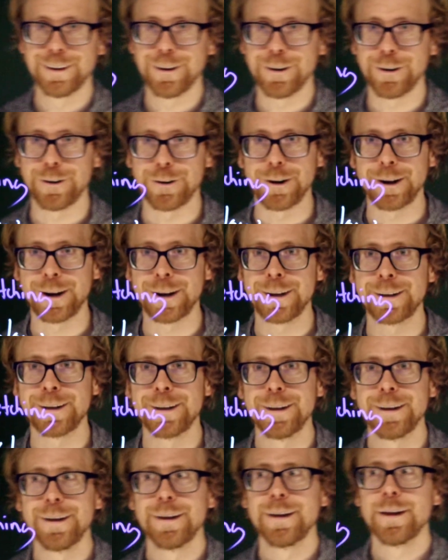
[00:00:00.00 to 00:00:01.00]
All right.
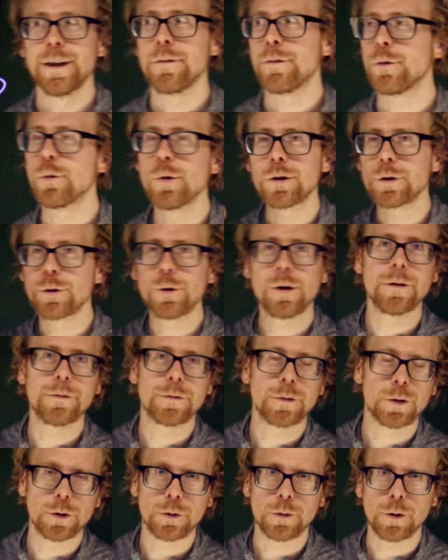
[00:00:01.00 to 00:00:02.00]
If you want to go out
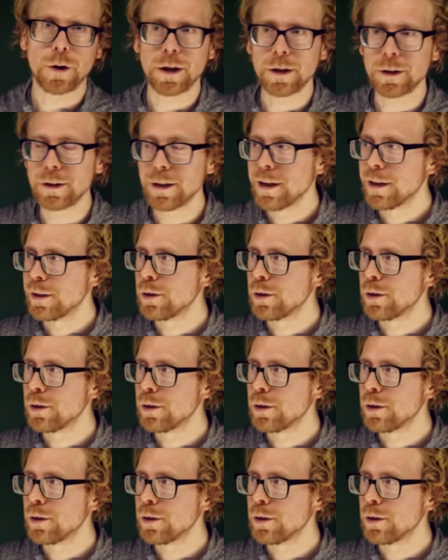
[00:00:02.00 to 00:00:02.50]
for a run,